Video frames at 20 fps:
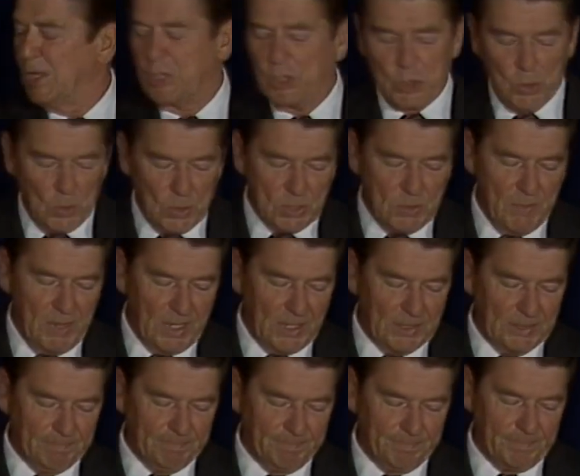George
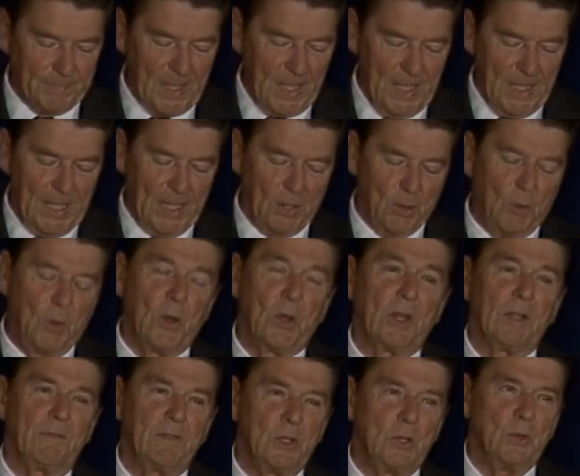Miller and
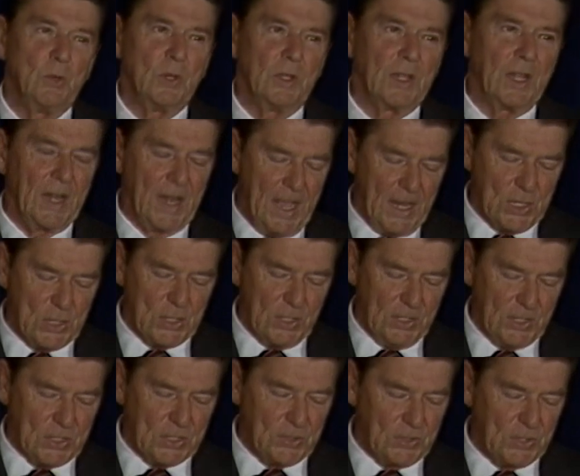all of you in the
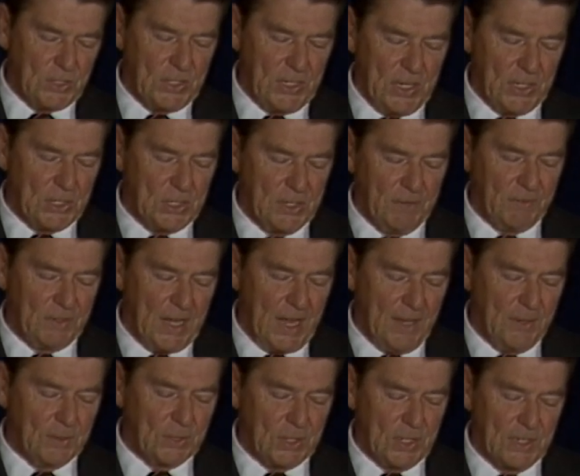National Association of
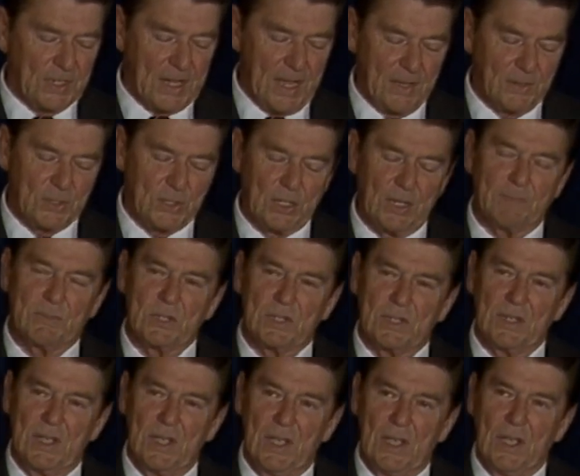Towns and
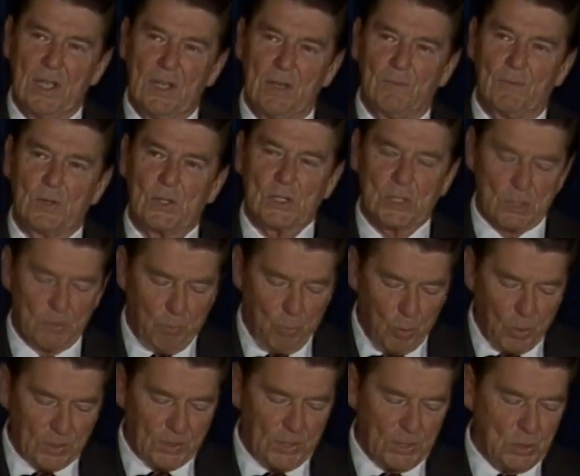Townships for the
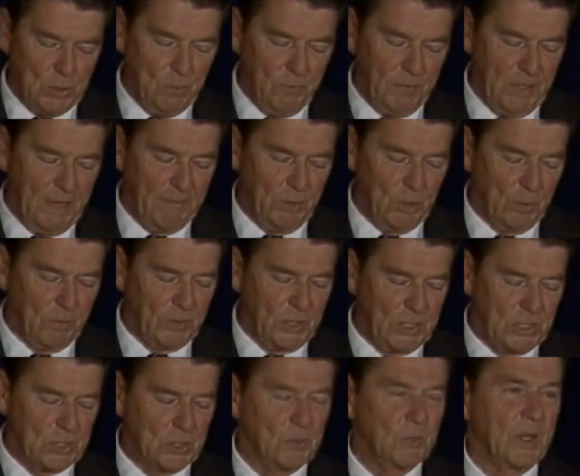support that you've given over
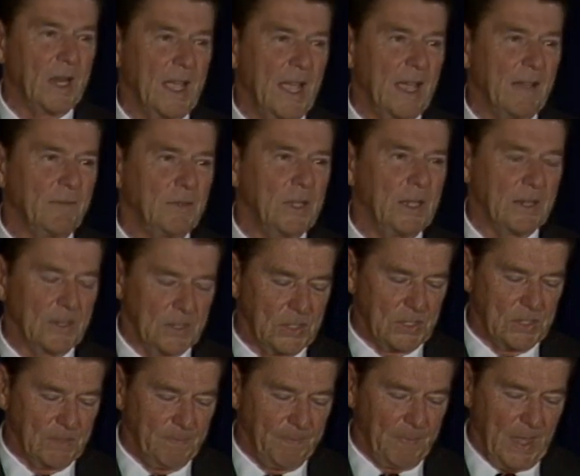these two and a half
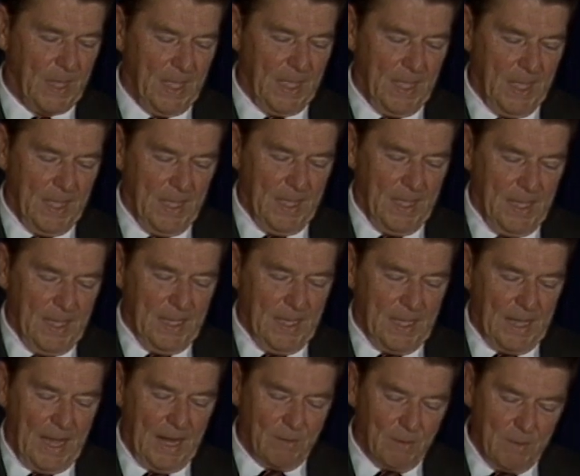years.
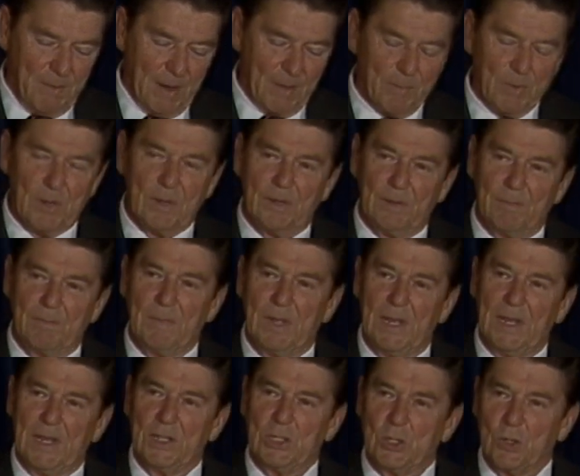I remember
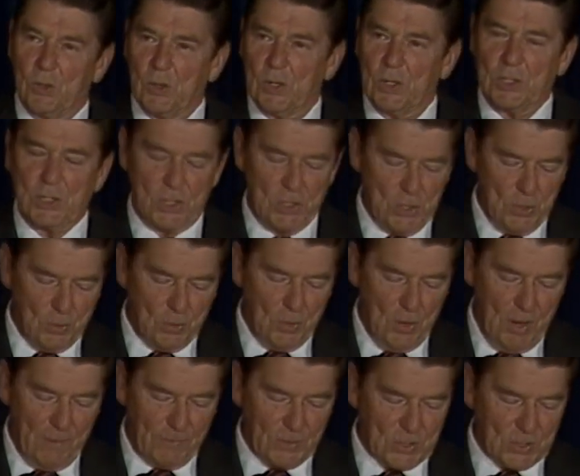meeting George and your
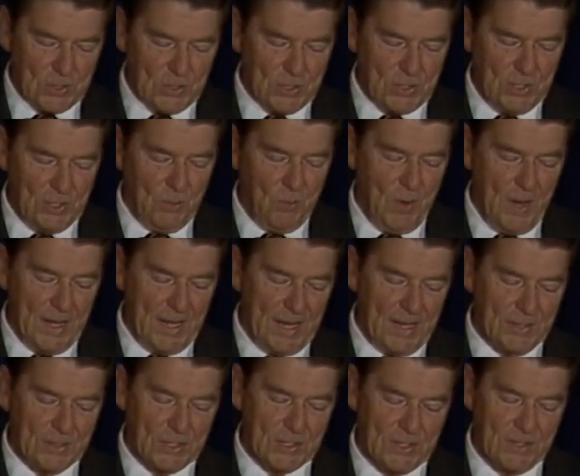officers in the White
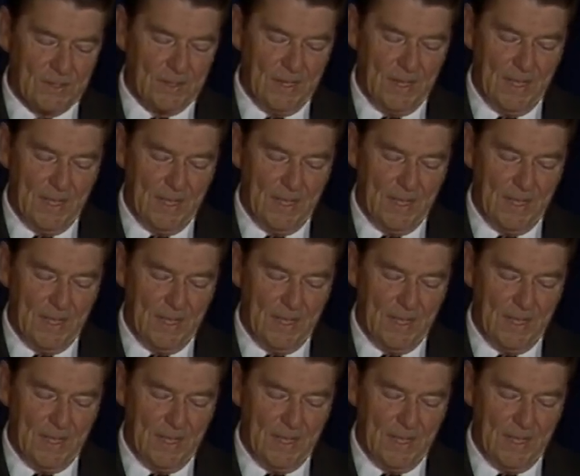House.